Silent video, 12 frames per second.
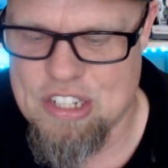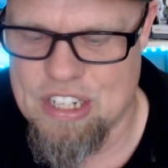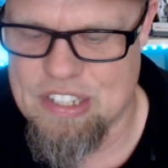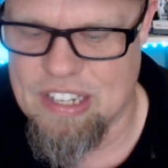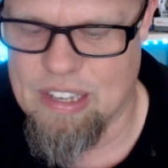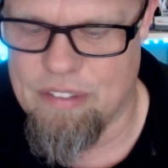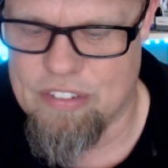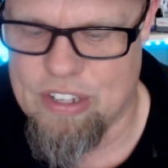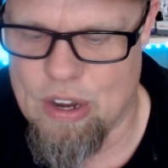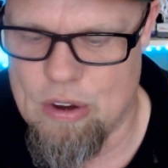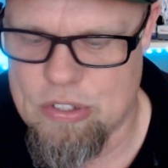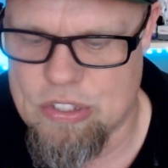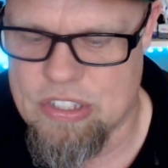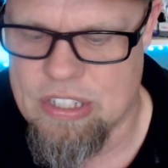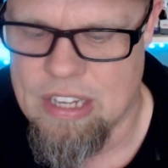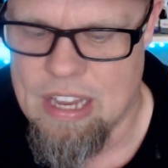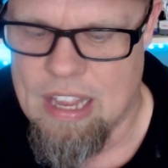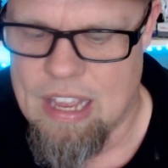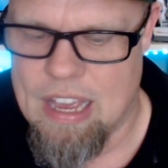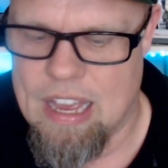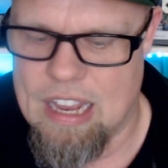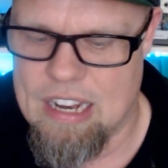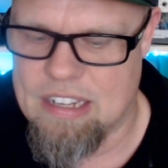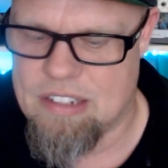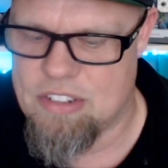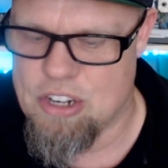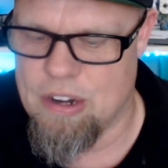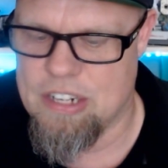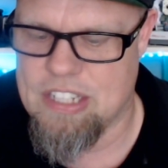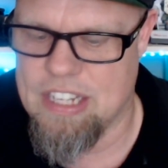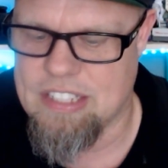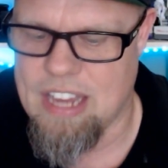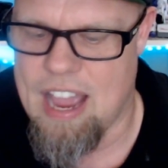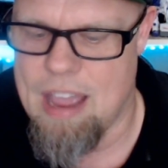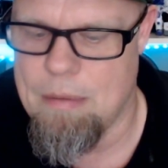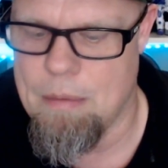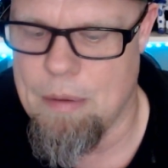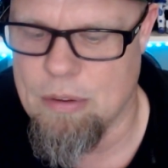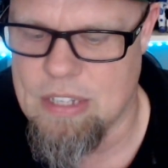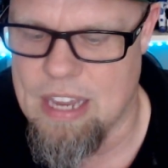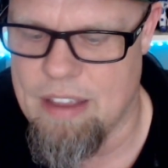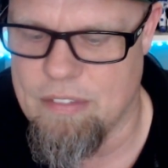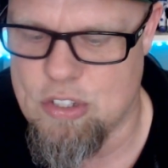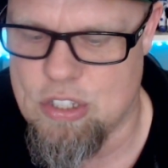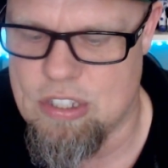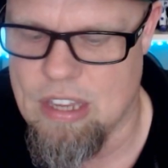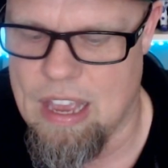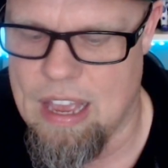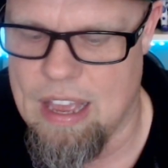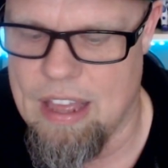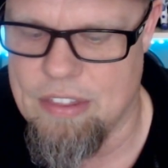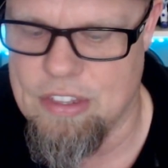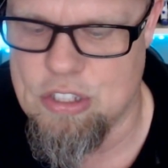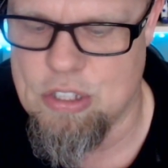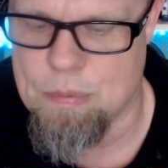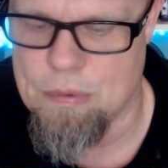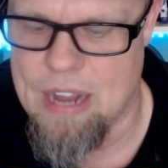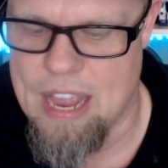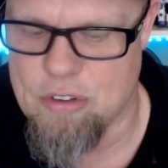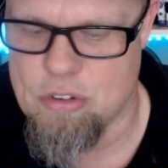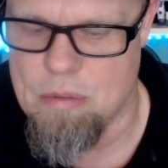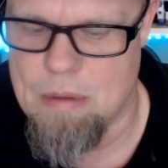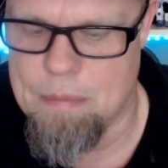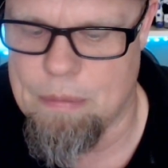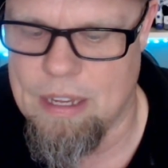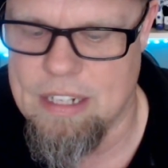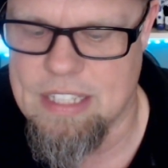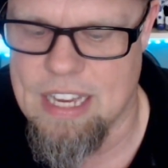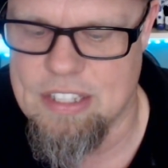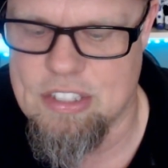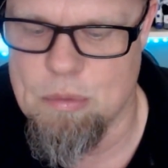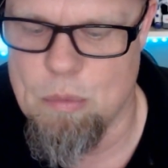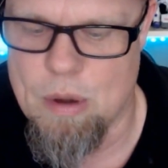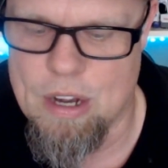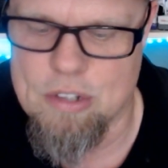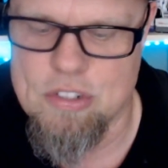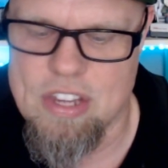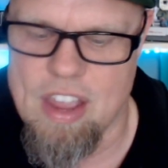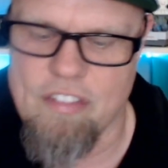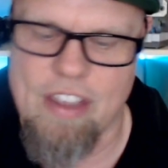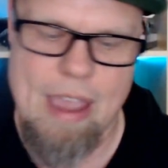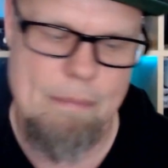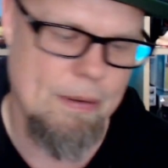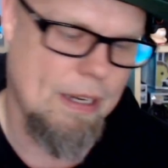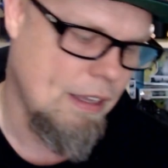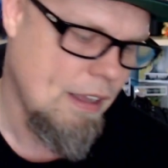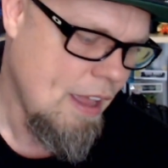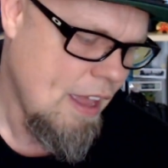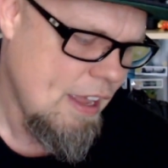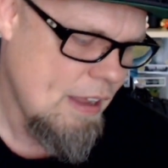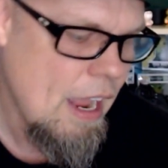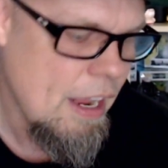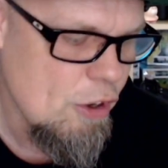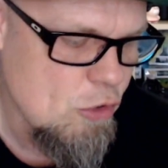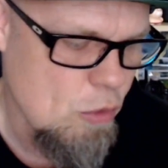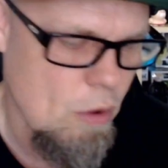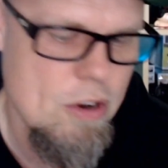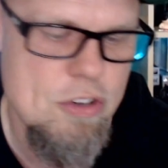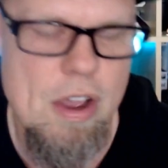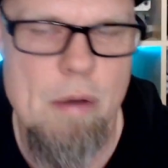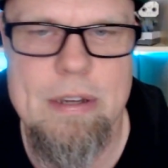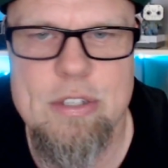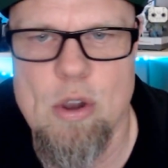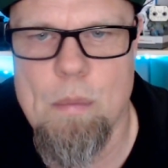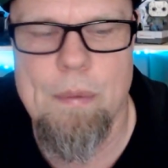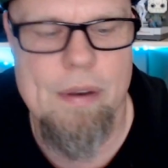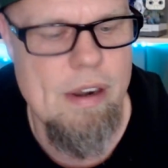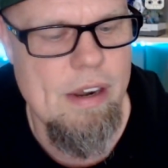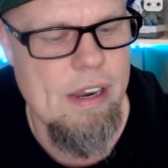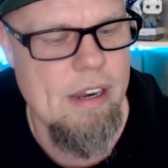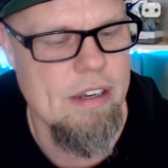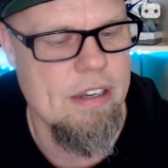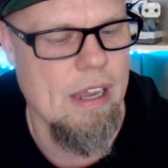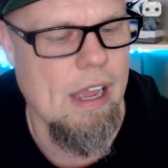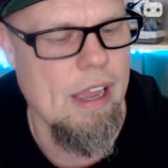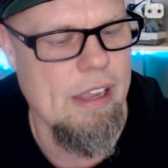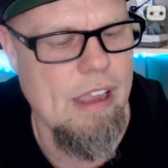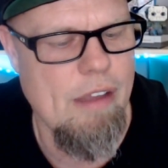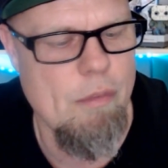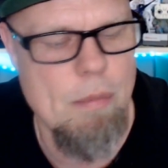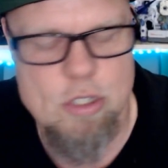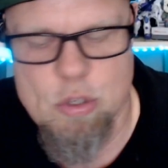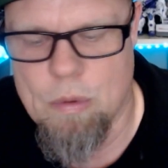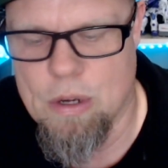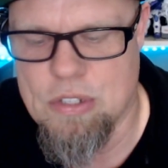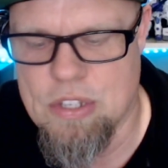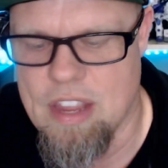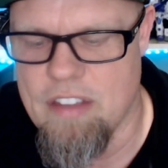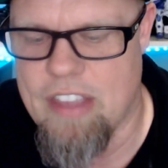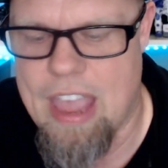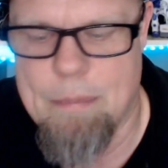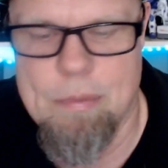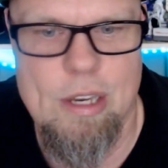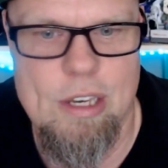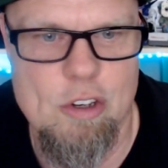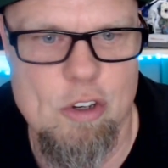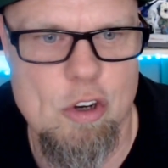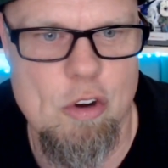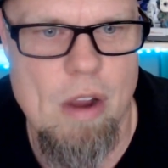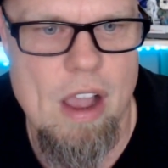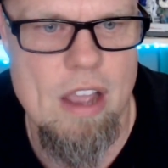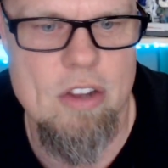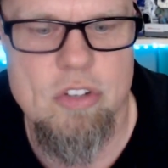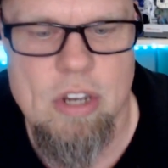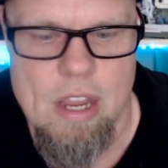says, I love ghosts. Jerry says, I'm about to have the supernatural. My place has some weird stuff happening. Yeah, your drawer is always open, and you have a bunch of weird stuff happening in your garage.